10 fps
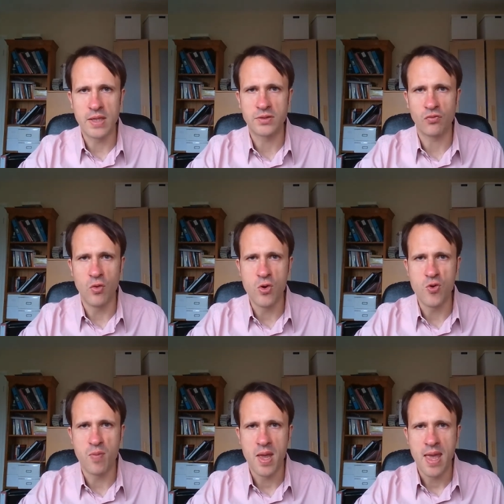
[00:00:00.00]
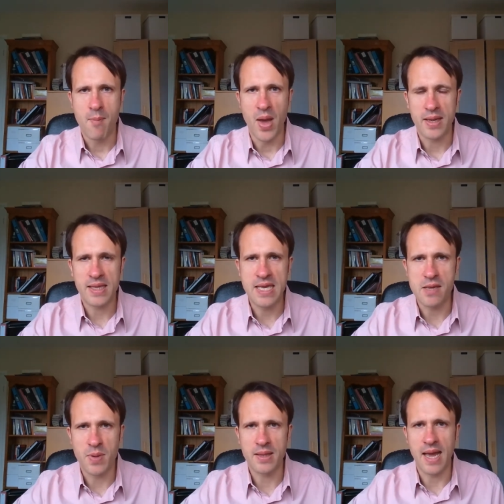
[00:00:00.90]
group, but
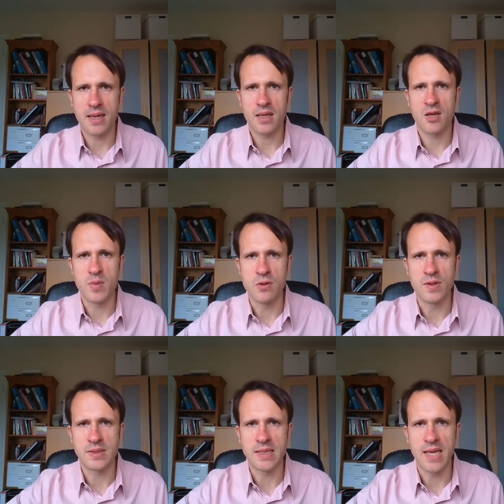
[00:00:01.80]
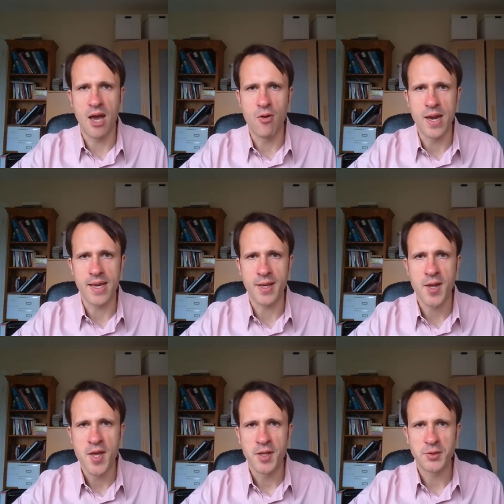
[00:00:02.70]
keeping that community going
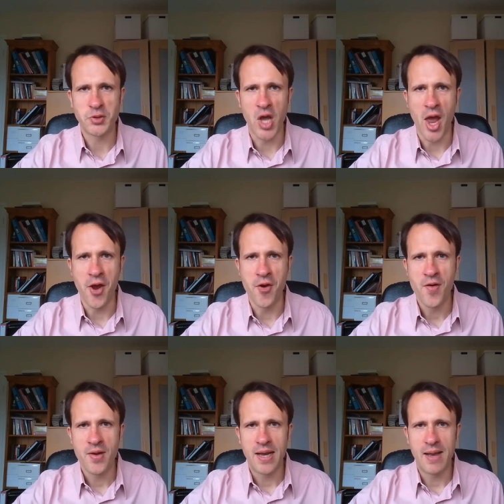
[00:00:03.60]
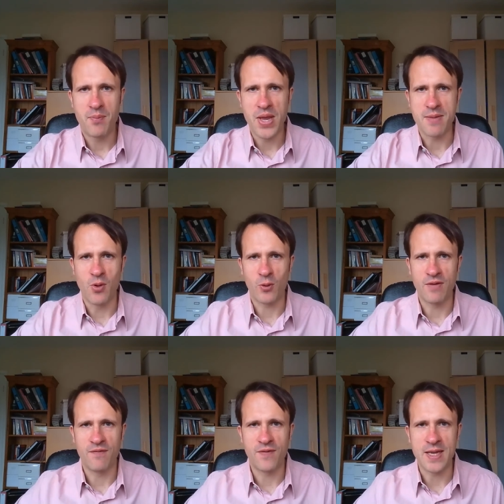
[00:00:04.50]
so people
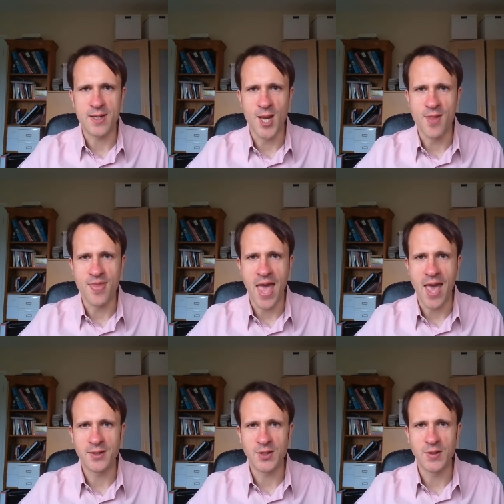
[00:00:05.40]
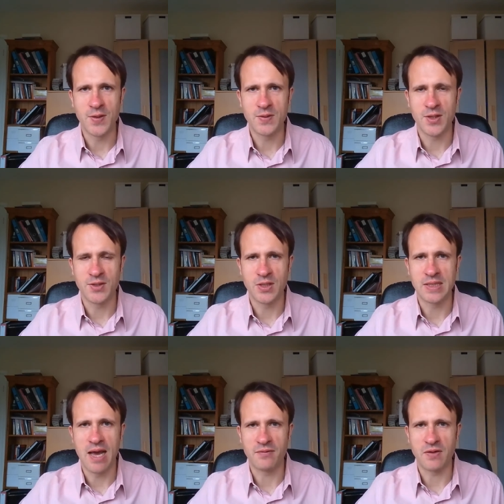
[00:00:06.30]
can feed in so
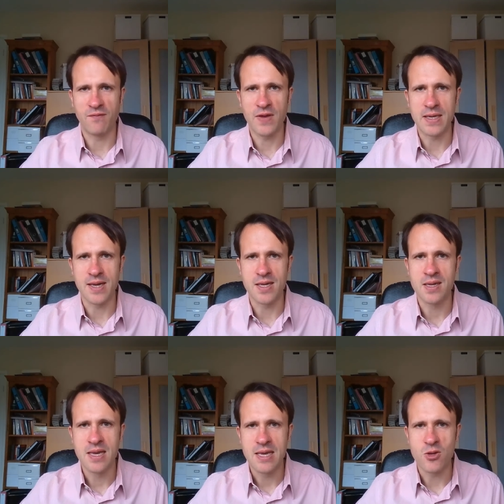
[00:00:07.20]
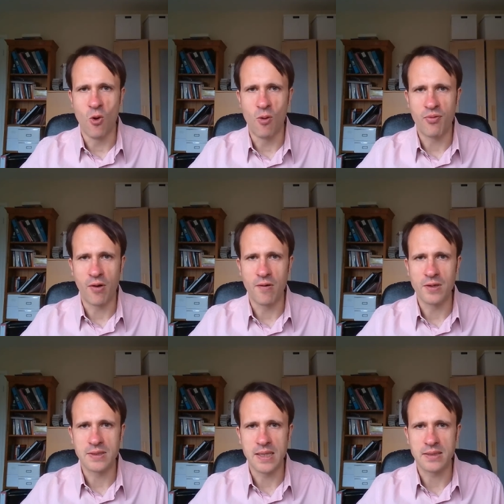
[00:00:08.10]
yourselves can feed in your
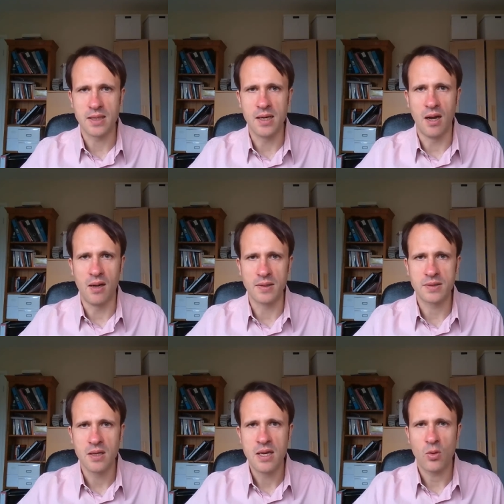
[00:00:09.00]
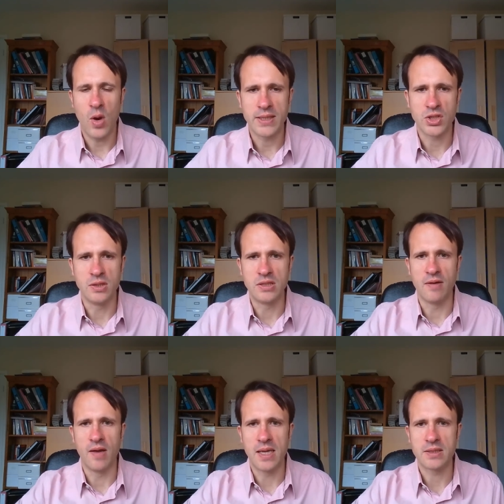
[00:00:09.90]
priorities, can ask questions
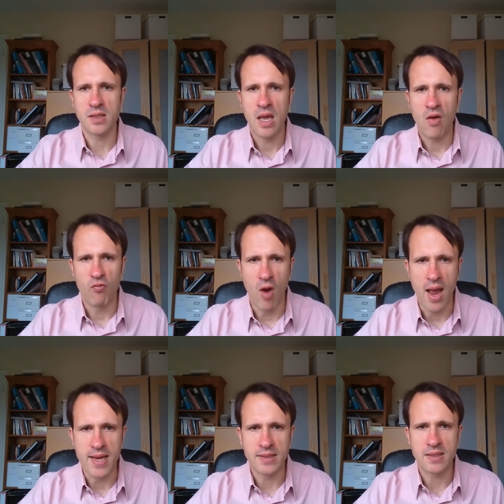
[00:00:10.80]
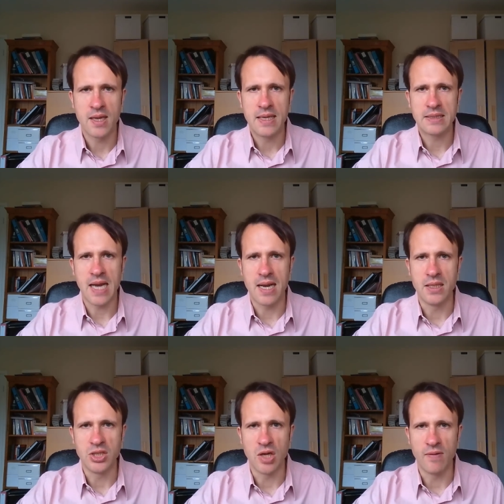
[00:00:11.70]
of us, raise
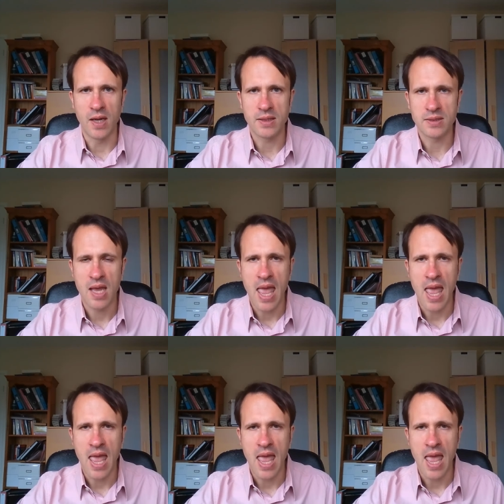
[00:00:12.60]
challenge of us,